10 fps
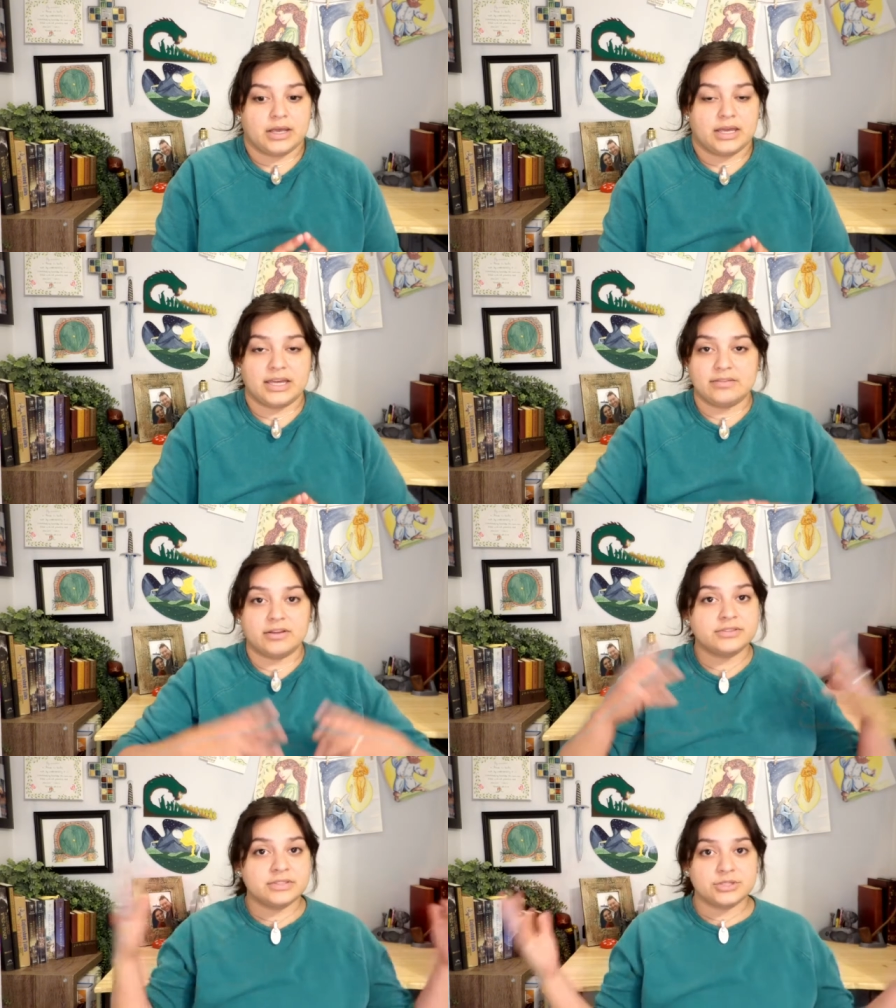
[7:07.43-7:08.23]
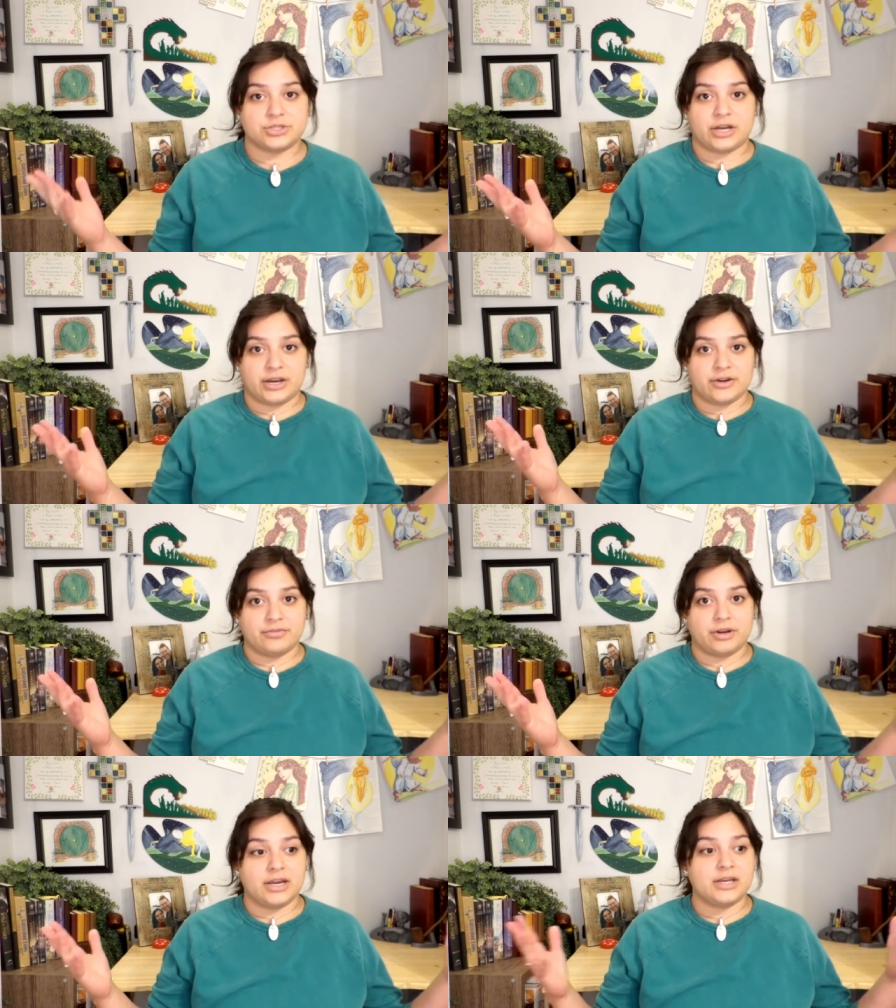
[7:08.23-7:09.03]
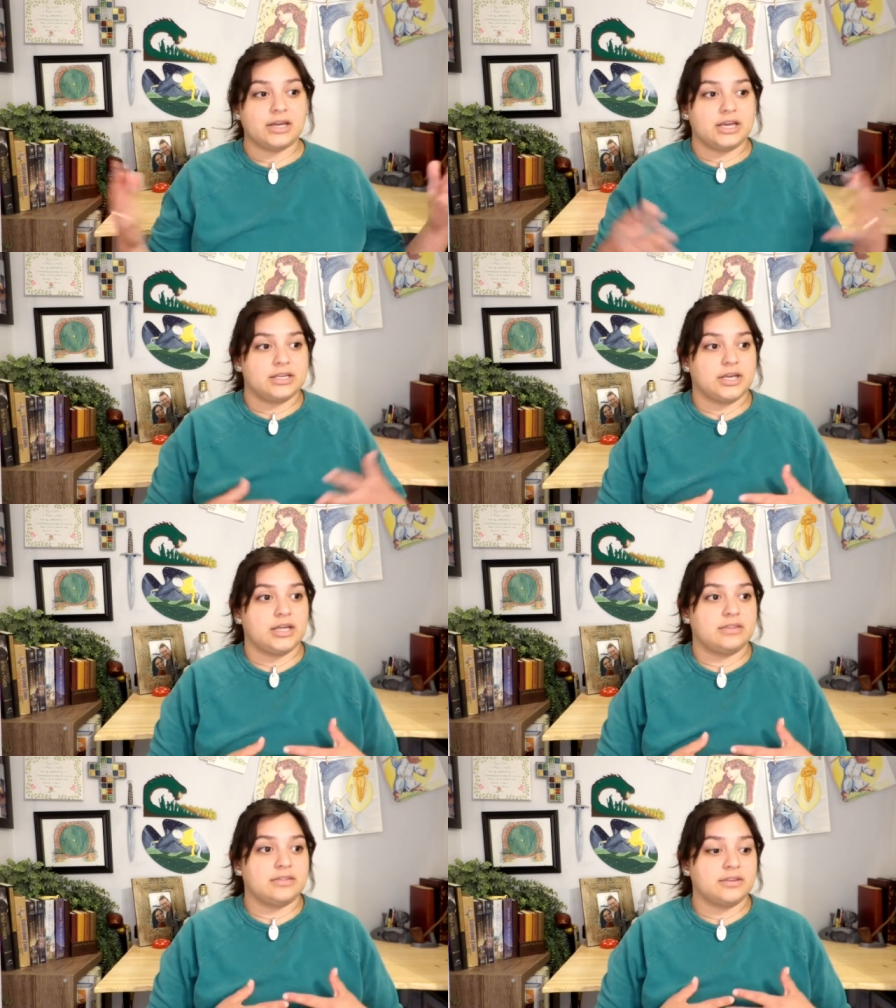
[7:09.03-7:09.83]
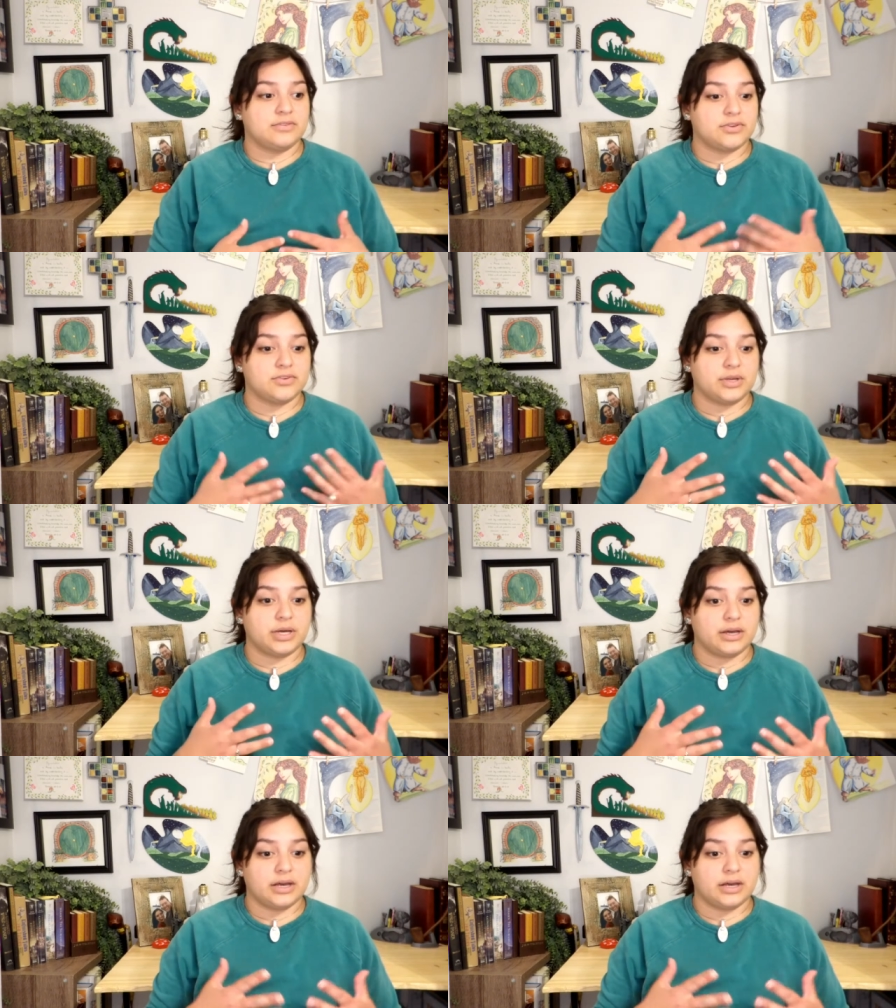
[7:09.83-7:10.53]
he lived in the Shire, right? This is a,